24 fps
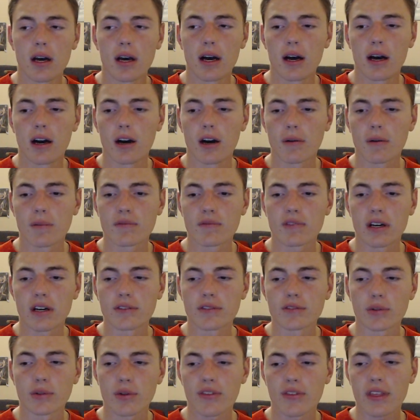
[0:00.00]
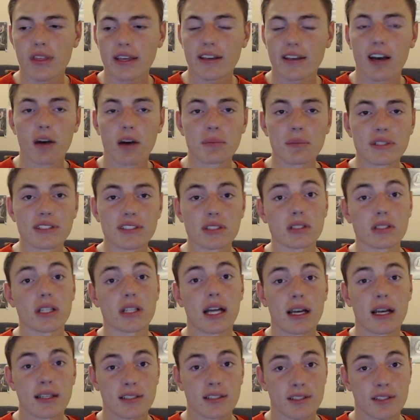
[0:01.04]
I've noticed that comment a
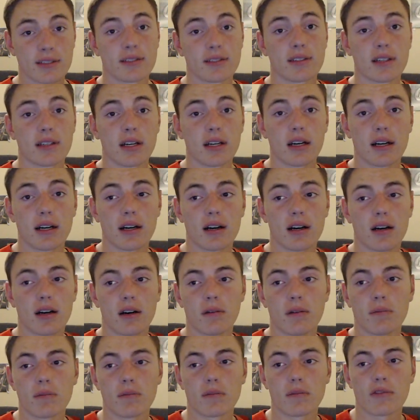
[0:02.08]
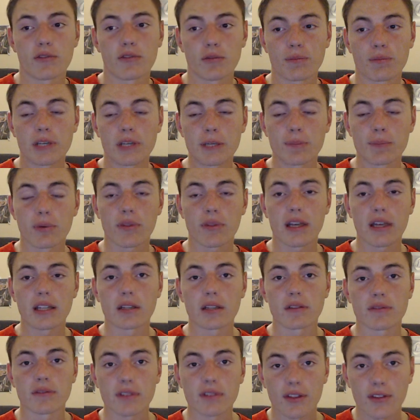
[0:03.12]
lot from people that
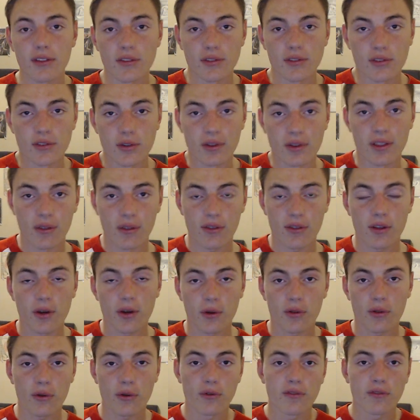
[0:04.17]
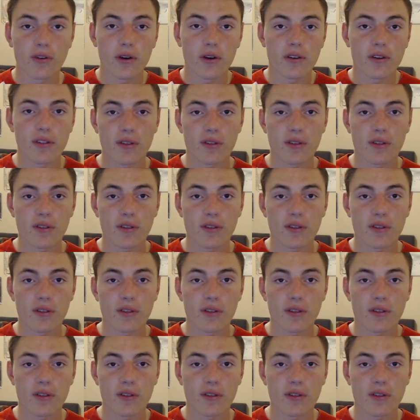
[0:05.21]
have listened to these songs so far.